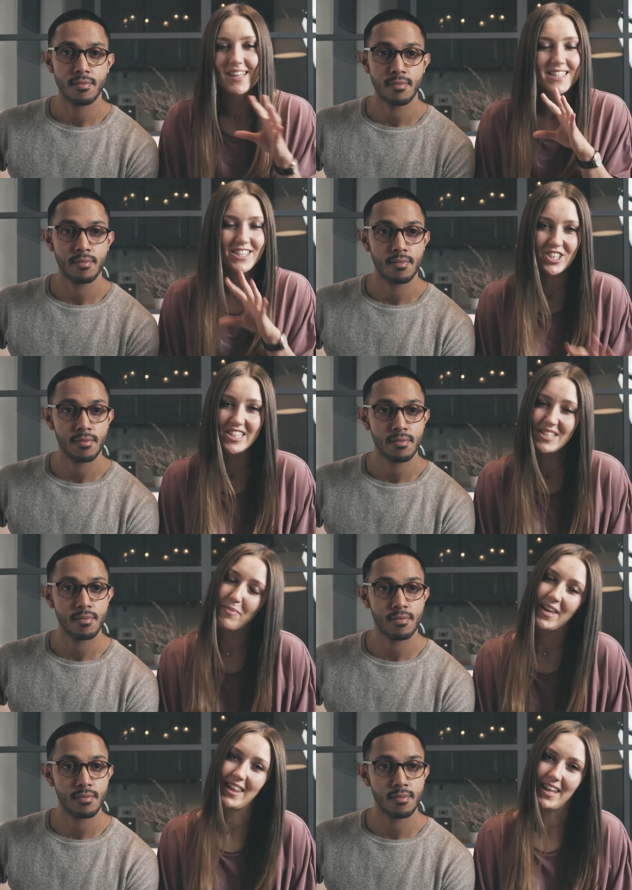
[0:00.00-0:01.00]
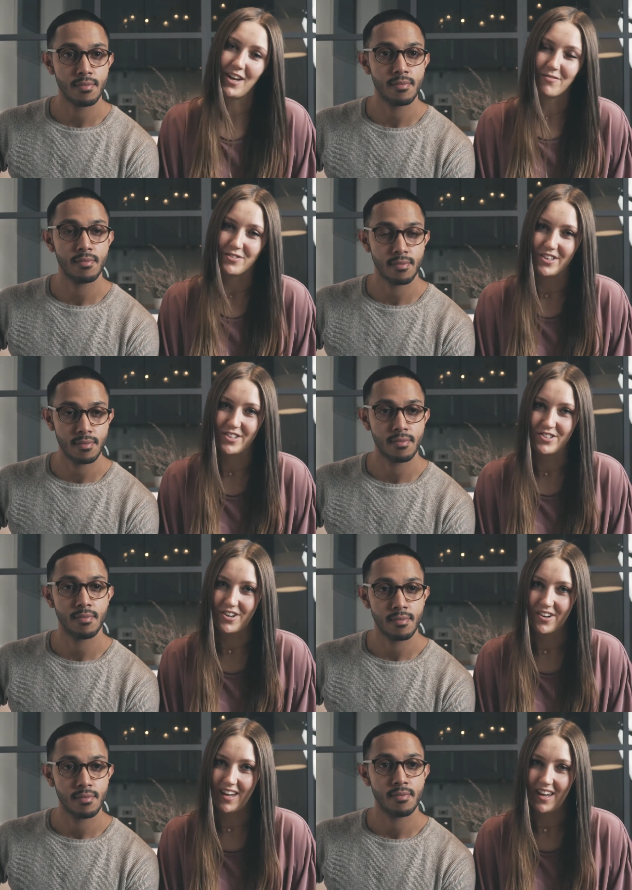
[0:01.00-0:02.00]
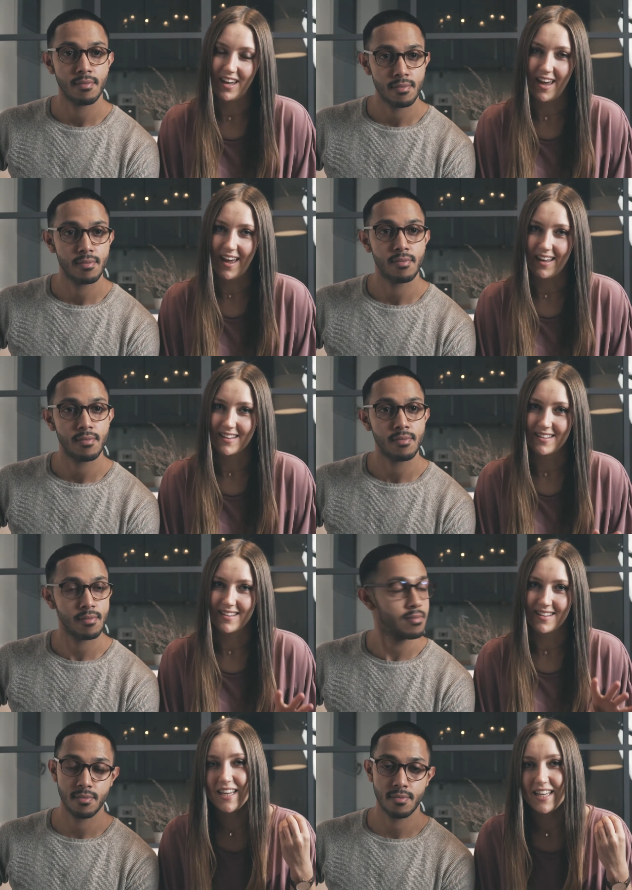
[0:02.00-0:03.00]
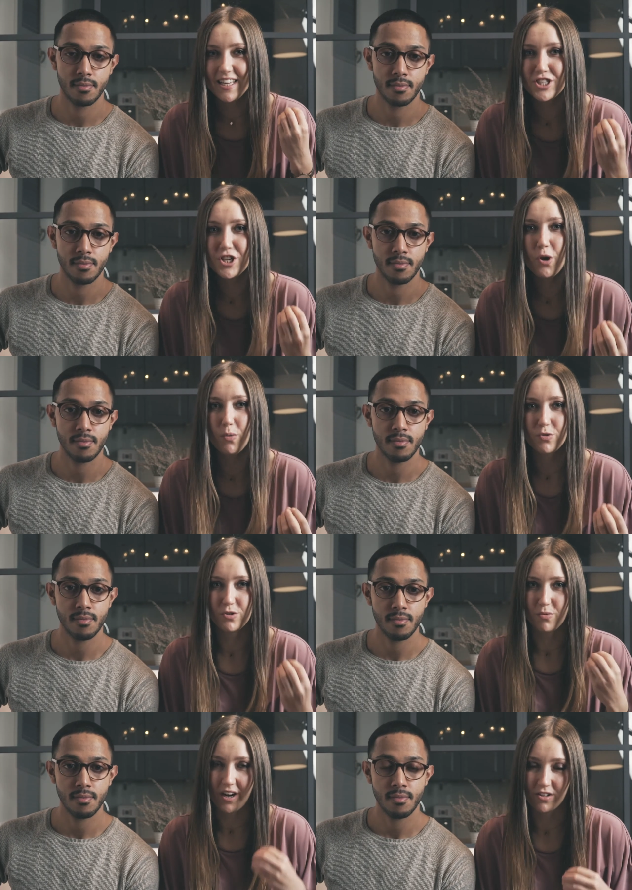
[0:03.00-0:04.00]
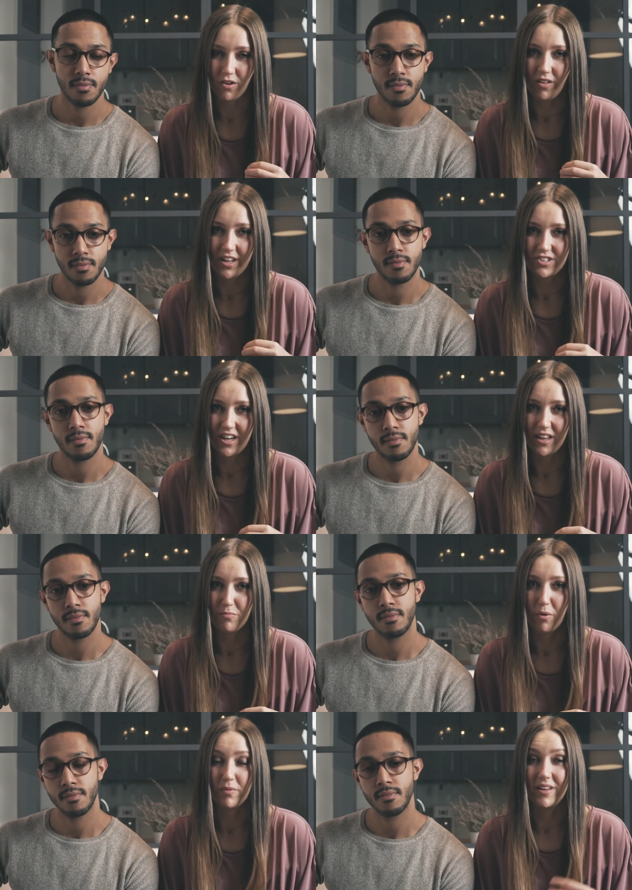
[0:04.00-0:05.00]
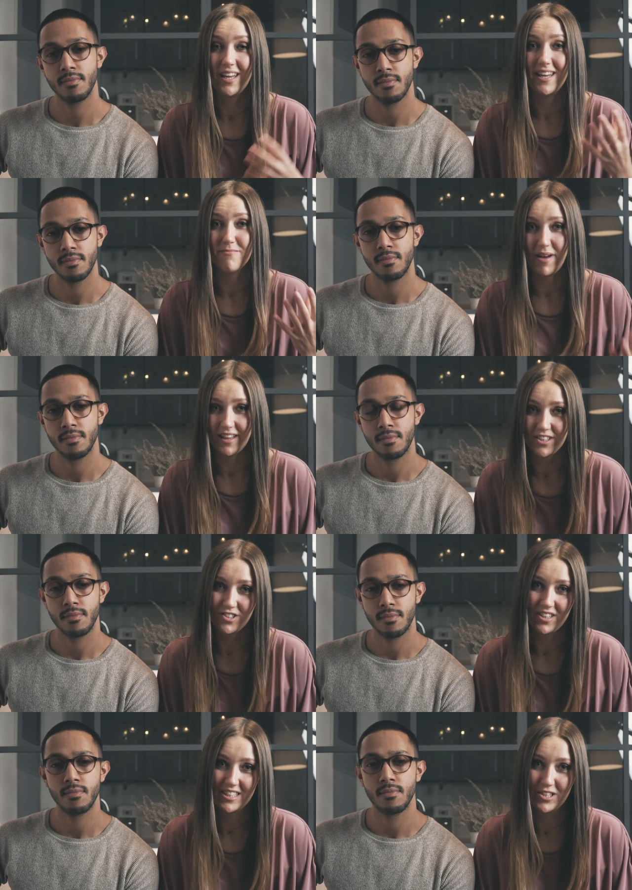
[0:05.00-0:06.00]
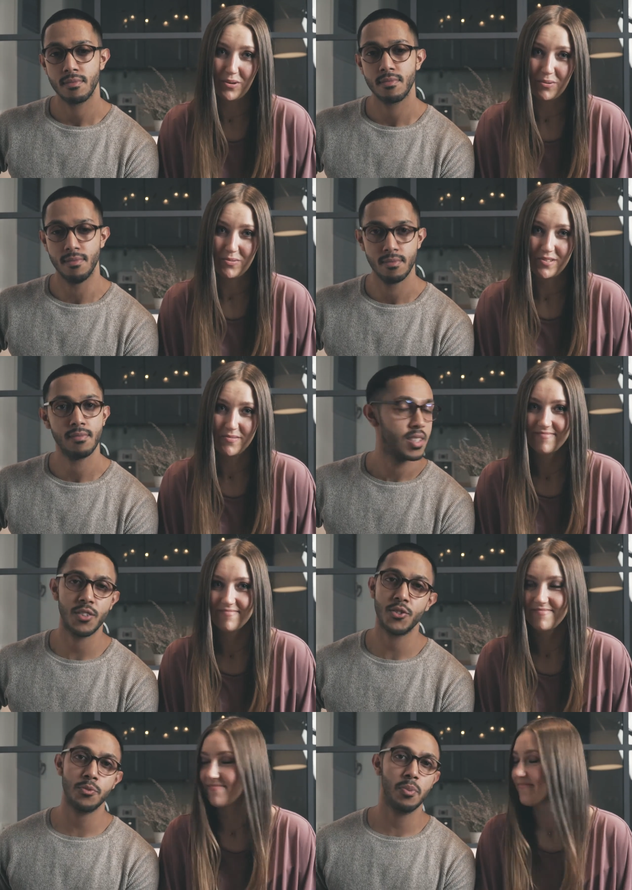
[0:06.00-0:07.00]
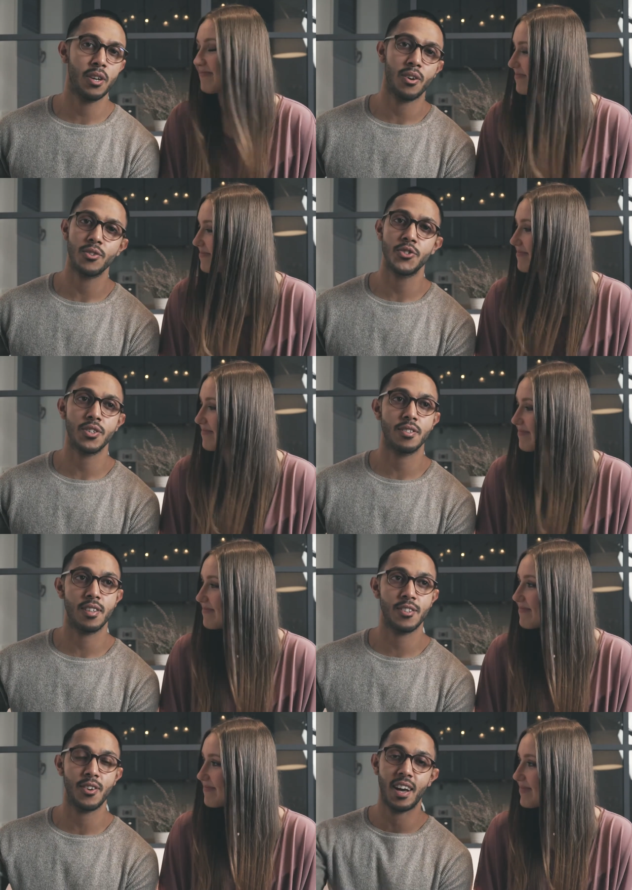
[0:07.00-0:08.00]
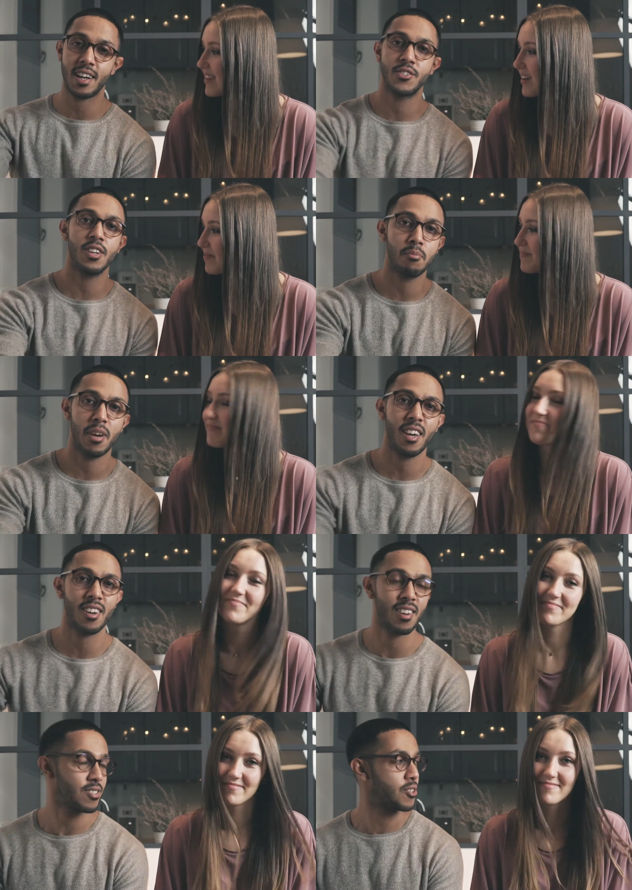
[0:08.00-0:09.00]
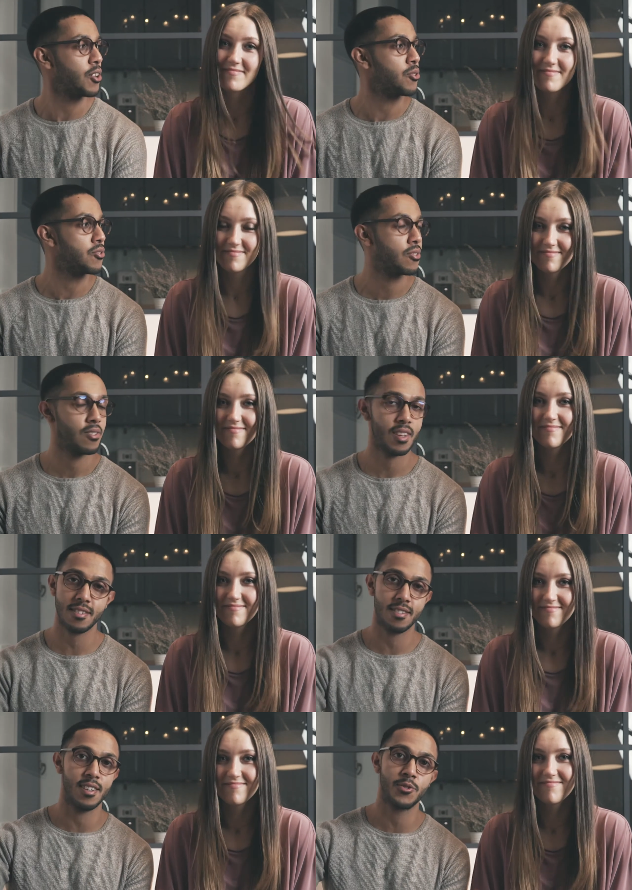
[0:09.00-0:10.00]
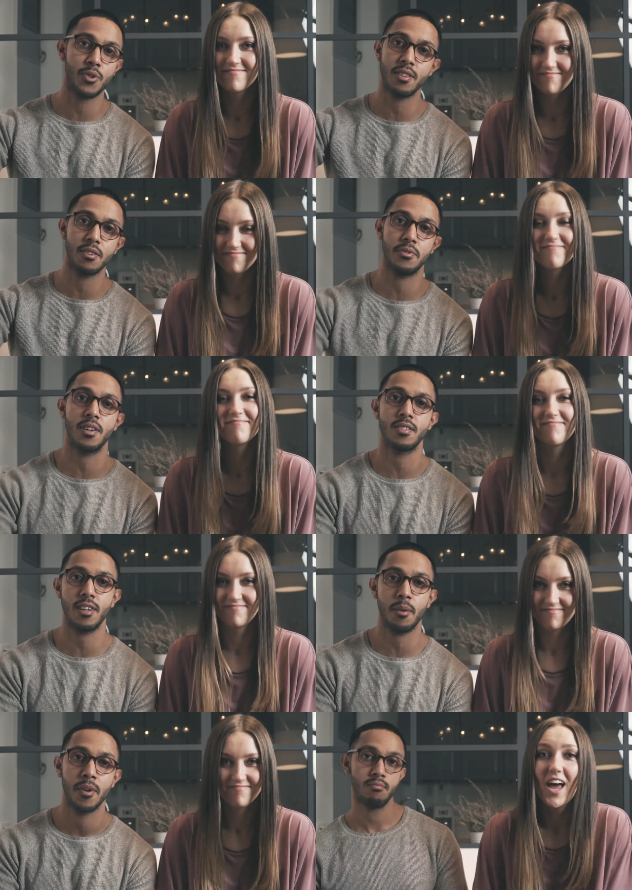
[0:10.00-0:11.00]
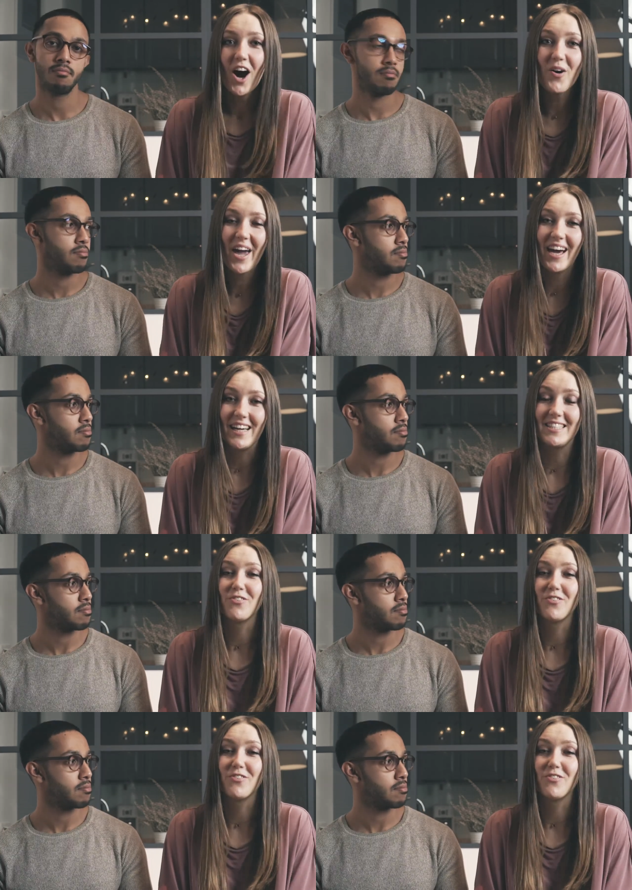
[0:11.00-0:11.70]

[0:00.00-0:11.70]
Speaker 1: This is just the beginning of the journey and it's huge to acknowledge and properly manage the
Speaker 2: excuse. Yeah, just be conscious that you're actually yeah. making an excuse. That's literally the first step.
Speaker 1: Okay guys,